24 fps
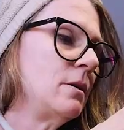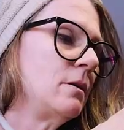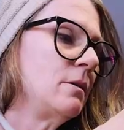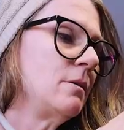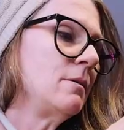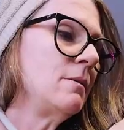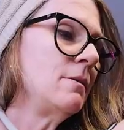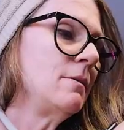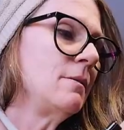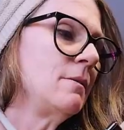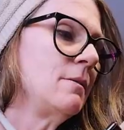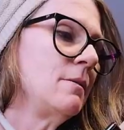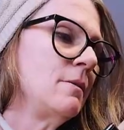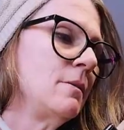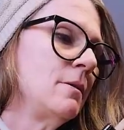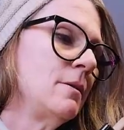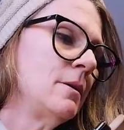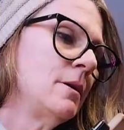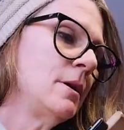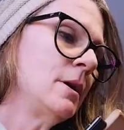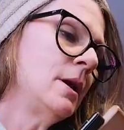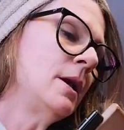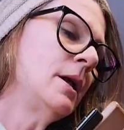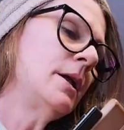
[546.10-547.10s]

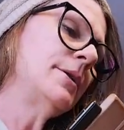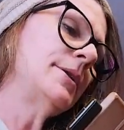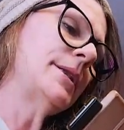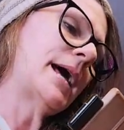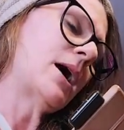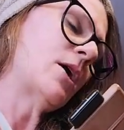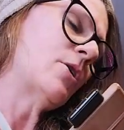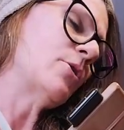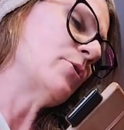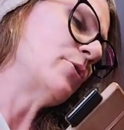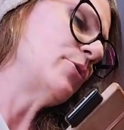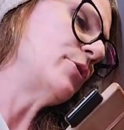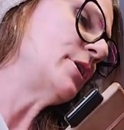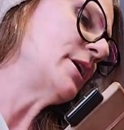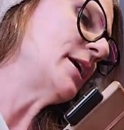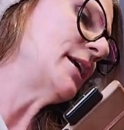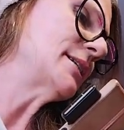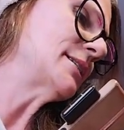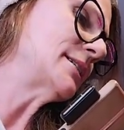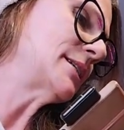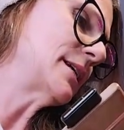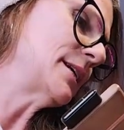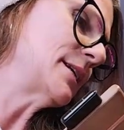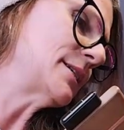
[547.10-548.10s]
Oh, now
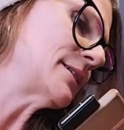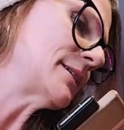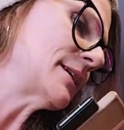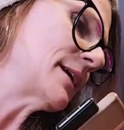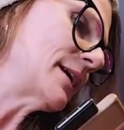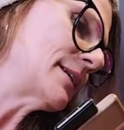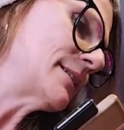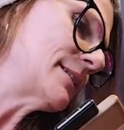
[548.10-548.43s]
this is a